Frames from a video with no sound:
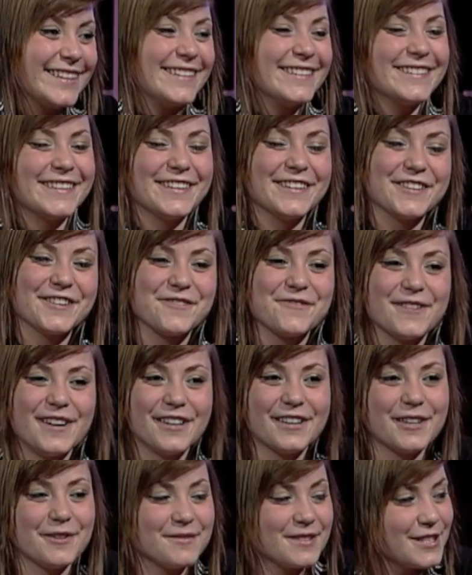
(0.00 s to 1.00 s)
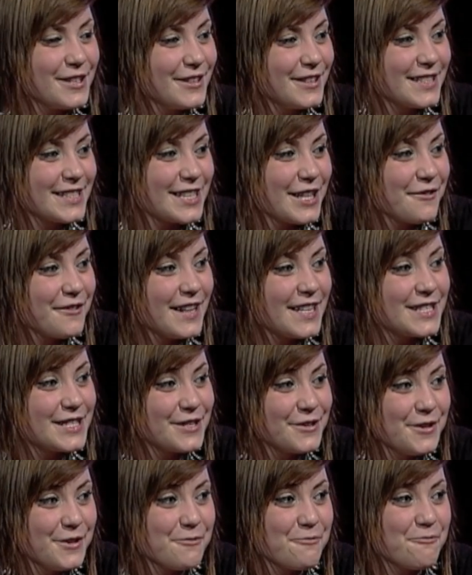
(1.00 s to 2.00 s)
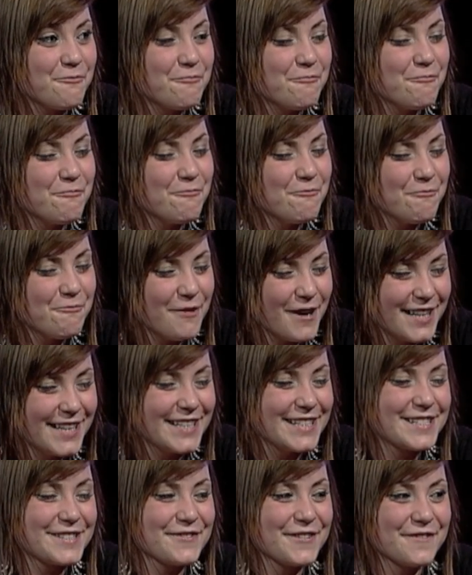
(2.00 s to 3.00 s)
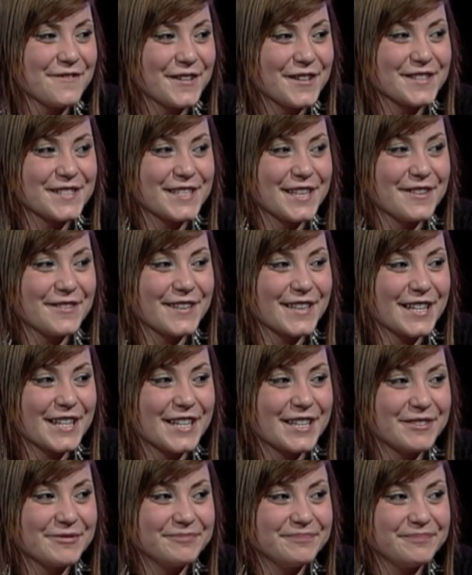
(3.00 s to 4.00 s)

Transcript: Oh, you're welcome. So let's get right to it. What is reverse networking?